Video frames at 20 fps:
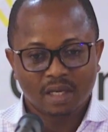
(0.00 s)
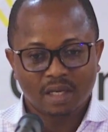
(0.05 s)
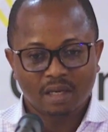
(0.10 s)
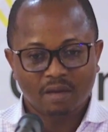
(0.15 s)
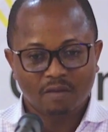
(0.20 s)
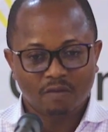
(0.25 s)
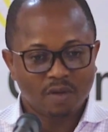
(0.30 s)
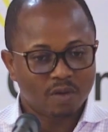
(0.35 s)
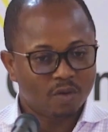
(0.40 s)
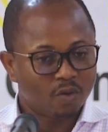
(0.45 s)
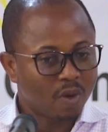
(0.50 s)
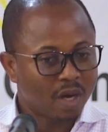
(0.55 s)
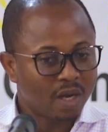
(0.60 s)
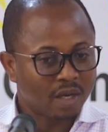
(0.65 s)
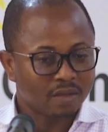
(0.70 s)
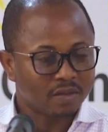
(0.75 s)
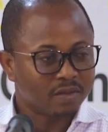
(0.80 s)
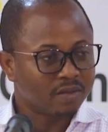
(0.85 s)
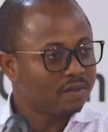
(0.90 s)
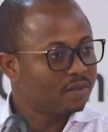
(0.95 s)

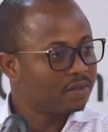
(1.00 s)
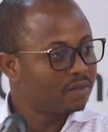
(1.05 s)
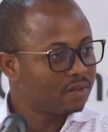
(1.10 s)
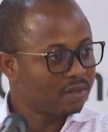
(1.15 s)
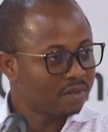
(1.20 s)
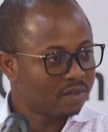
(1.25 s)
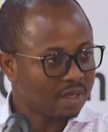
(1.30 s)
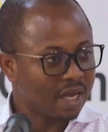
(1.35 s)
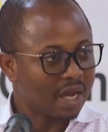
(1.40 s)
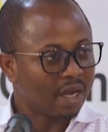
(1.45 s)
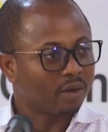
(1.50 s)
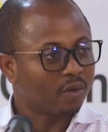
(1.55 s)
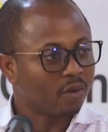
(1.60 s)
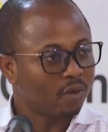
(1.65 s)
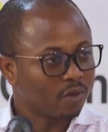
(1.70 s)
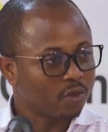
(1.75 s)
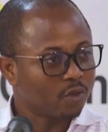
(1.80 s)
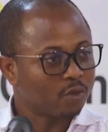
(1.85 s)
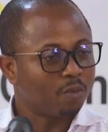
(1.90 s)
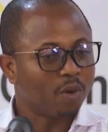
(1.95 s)
Individuals
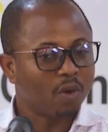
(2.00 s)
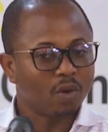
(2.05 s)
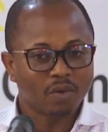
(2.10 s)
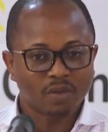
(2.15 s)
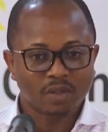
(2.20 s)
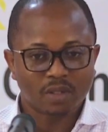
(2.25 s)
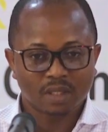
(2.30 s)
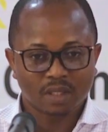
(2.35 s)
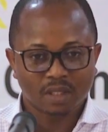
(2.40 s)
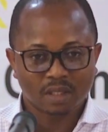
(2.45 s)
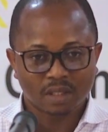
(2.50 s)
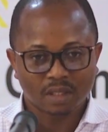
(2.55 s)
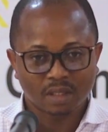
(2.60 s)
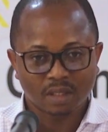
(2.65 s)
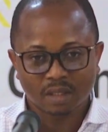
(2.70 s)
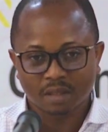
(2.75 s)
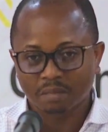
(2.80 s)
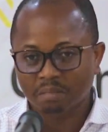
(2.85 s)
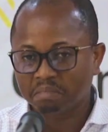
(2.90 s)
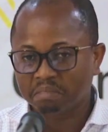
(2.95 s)
across board.
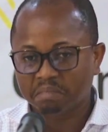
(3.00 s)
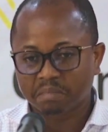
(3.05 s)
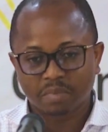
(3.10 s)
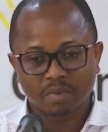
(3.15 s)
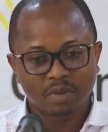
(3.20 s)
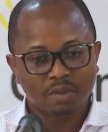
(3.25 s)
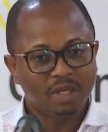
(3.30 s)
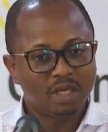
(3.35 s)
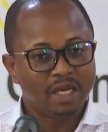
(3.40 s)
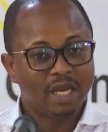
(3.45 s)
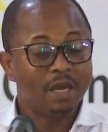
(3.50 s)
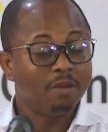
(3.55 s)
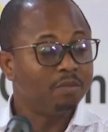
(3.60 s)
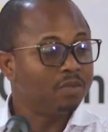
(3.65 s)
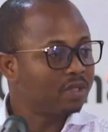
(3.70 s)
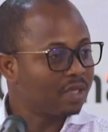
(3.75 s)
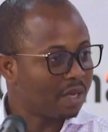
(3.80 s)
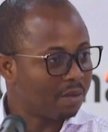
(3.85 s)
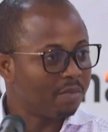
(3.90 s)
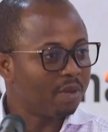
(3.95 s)

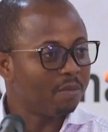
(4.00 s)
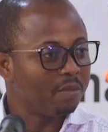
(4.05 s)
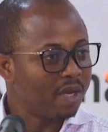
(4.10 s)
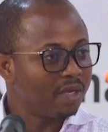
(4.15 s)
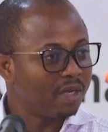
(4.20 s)
Names can be